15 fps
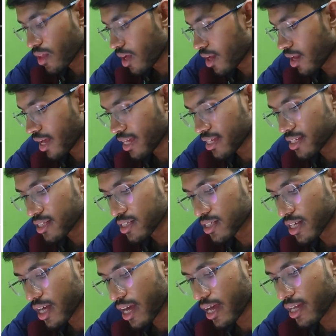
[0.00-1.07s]
lines,
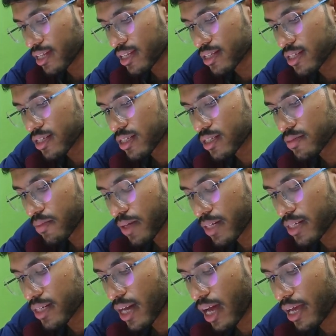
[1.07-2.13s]
and this is my
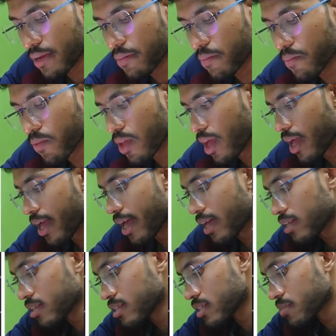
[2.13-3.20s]
time, and
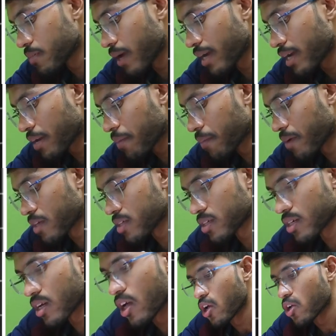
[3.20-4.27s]
this is my
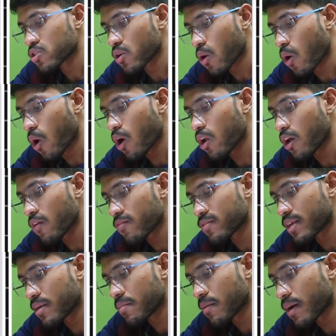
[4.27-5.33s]
temperature. So all of
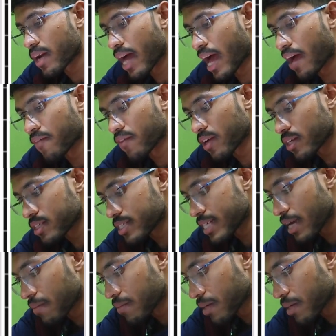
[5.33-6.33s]
them are having a same